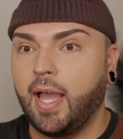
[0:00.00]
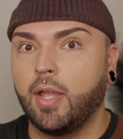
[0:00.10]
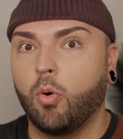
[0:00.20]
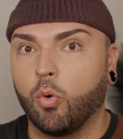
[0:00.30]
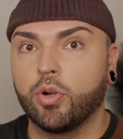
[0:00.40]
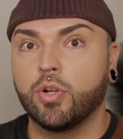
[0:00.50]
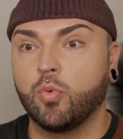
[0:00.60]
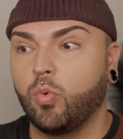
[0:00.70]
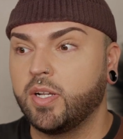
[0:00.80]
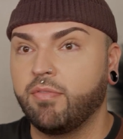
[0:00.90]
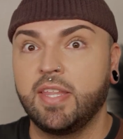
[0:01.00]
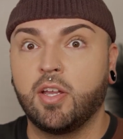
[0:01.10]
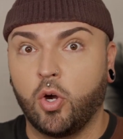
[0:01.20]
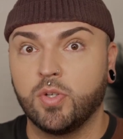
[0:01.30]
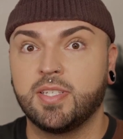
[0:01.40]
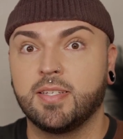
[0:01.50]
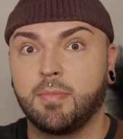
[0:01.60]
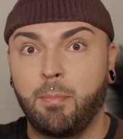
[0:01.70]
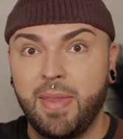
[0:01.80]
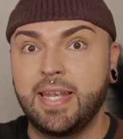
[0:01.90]
I ordered one of the Kosas
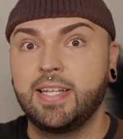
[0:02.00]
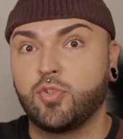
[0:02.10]
mini